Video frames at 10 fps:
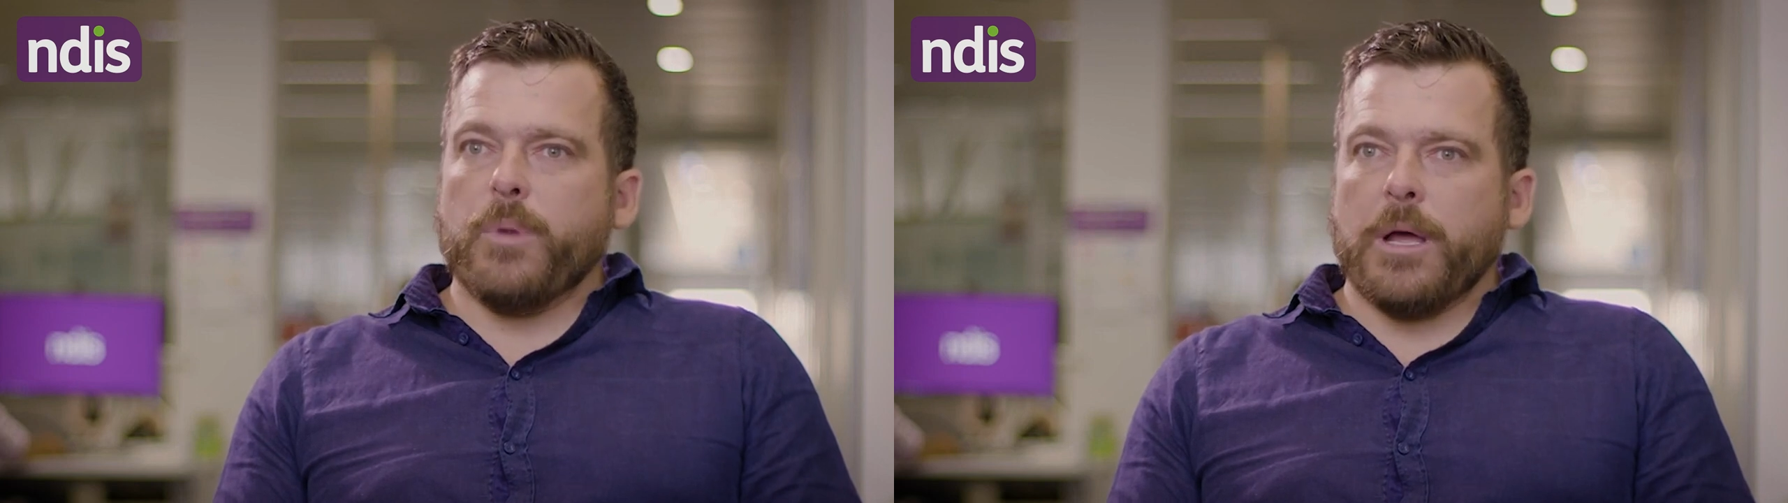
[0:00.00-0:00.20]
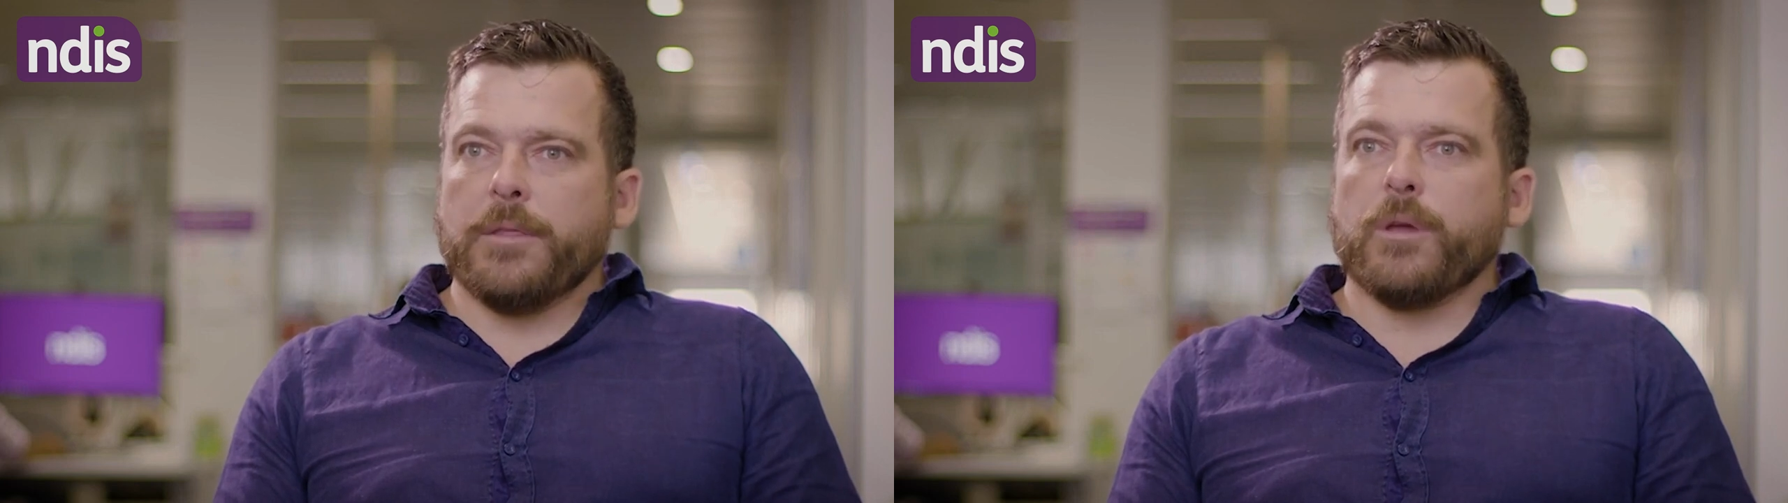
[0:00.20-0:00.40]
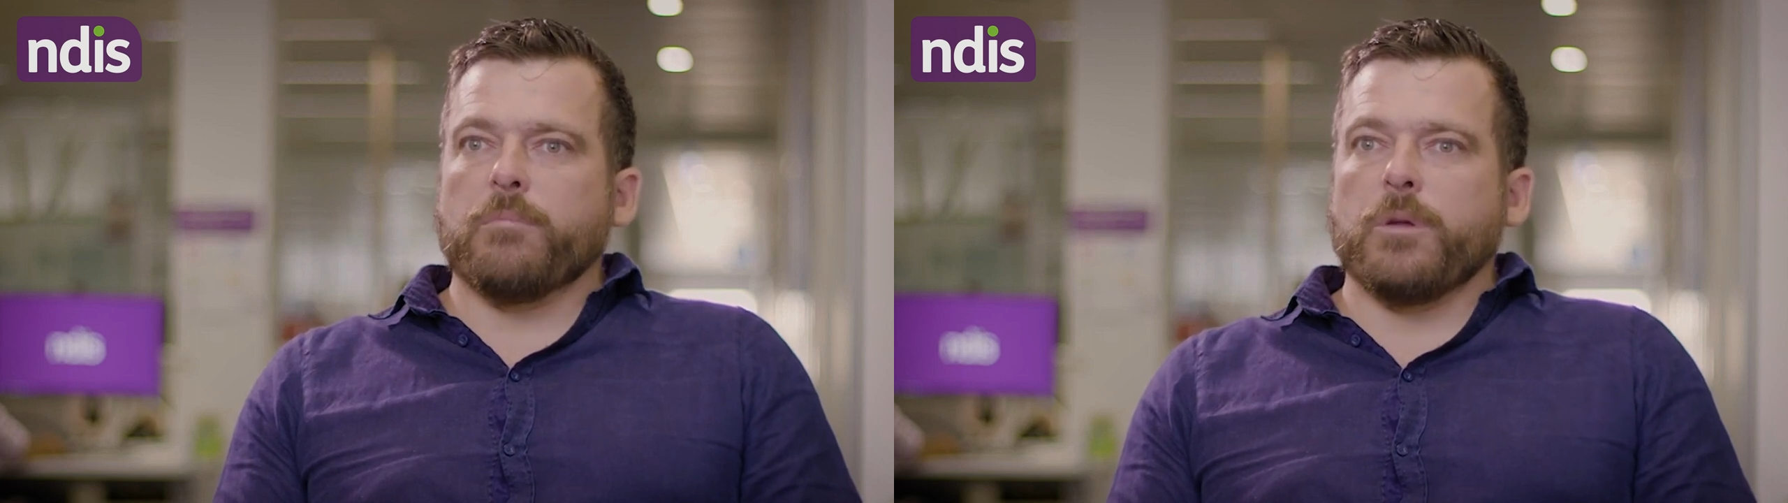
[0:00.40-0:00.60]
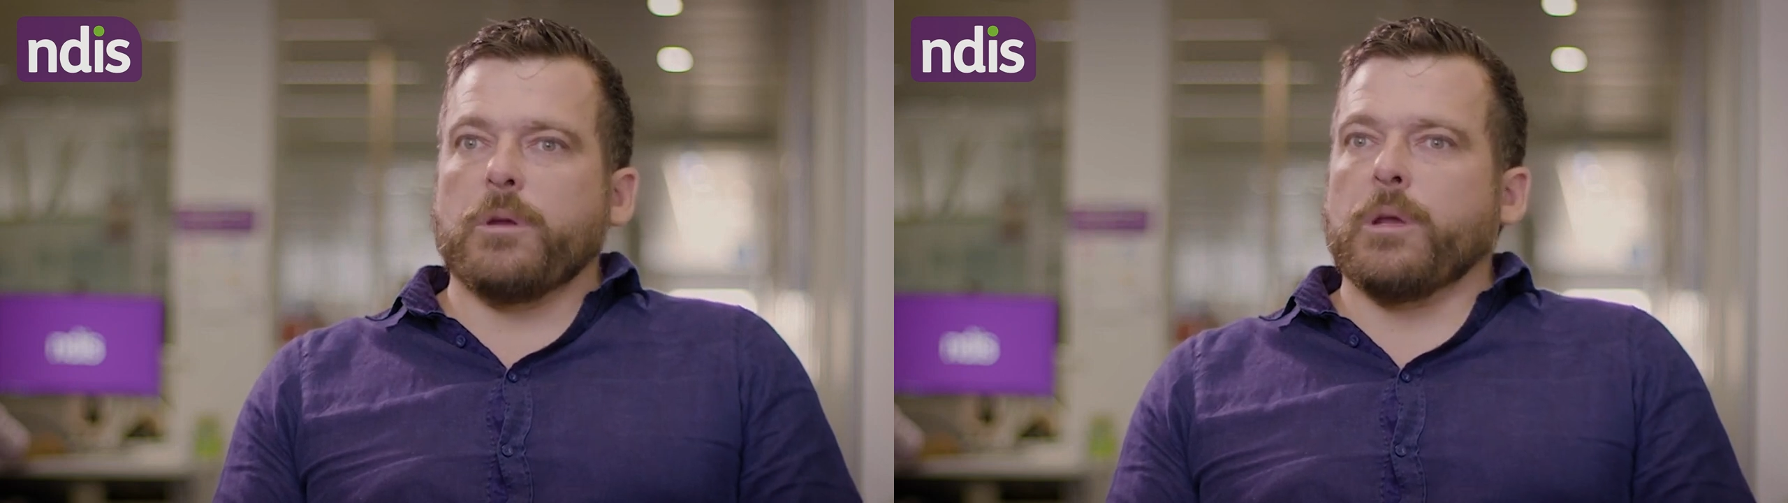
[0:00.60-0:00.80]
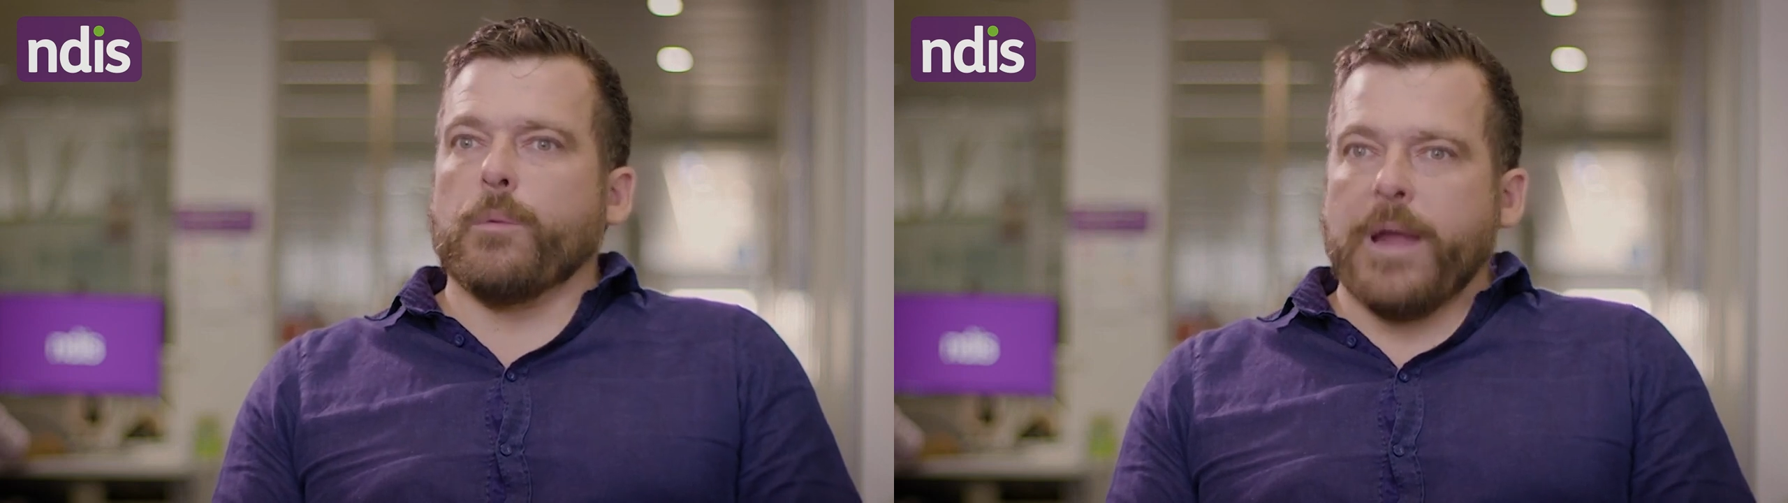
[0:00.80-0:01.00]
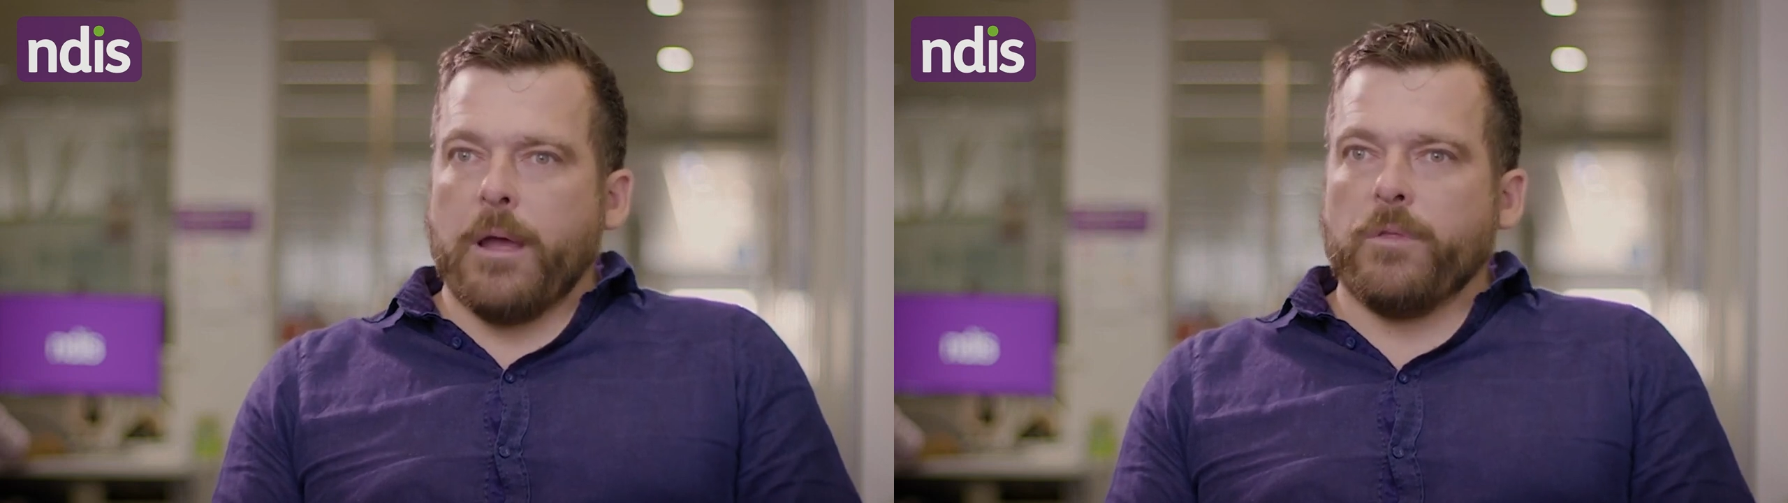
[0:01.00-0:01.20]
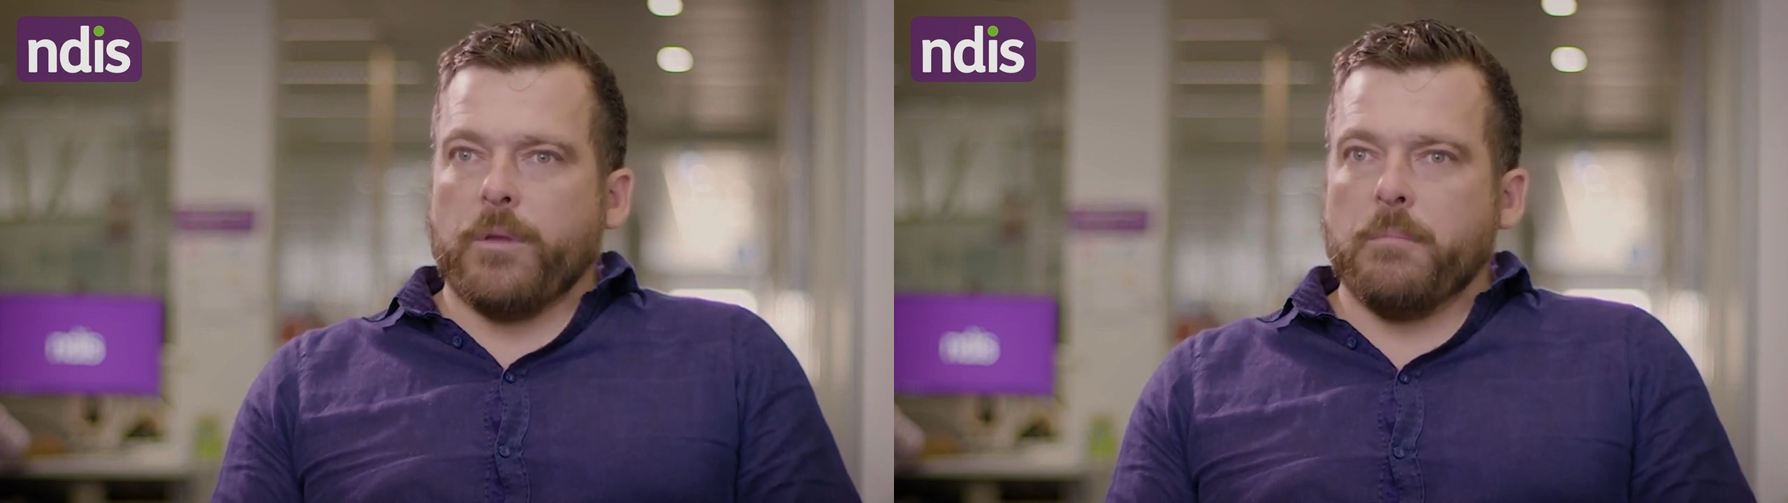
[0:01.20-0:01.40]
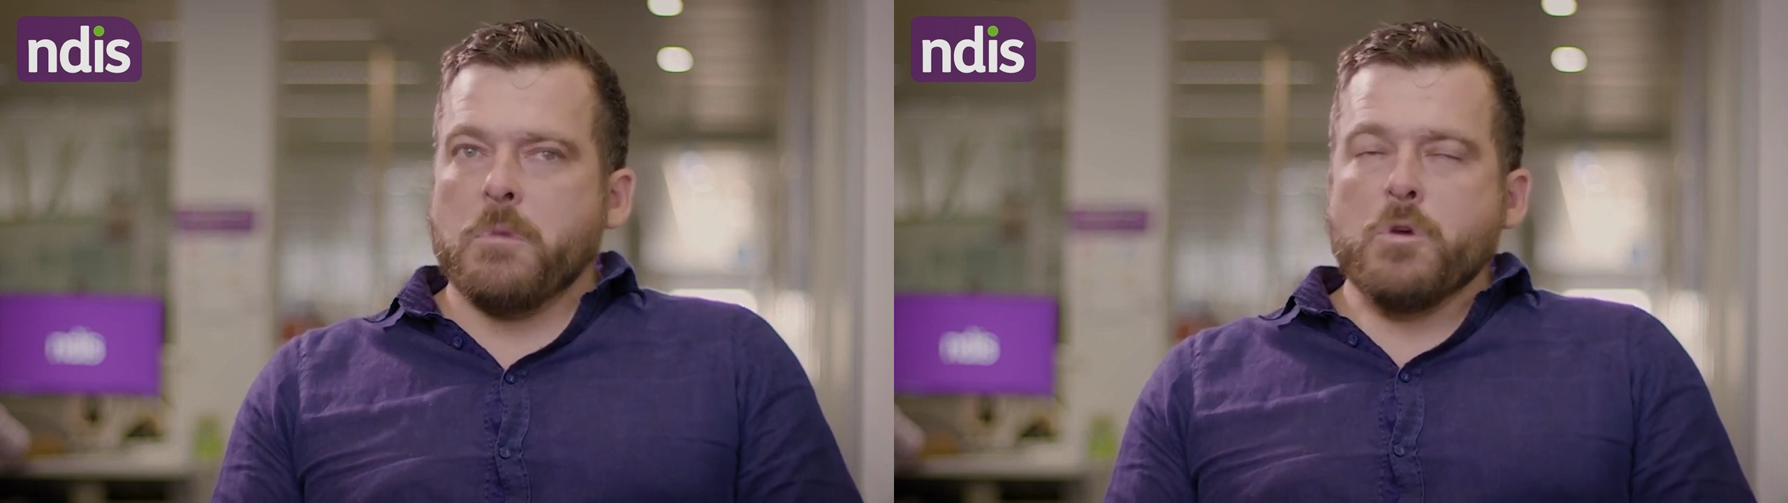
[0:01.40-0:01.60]
by the community around
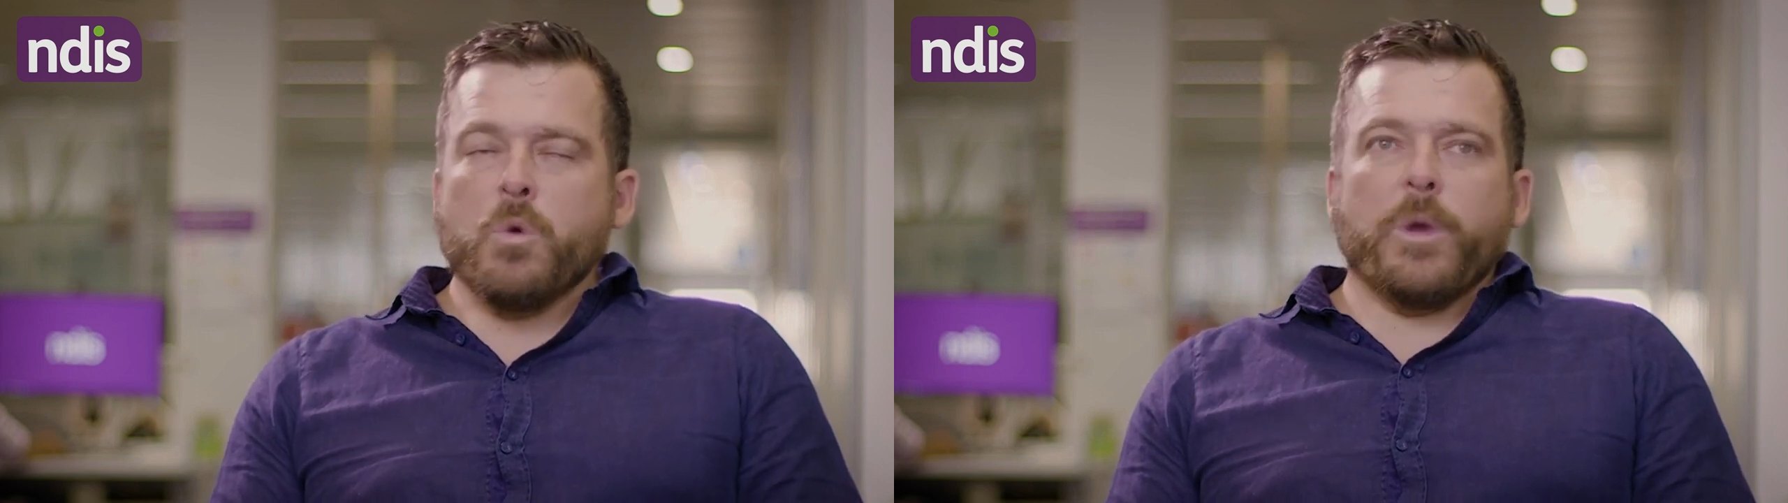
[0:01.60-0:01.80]
them,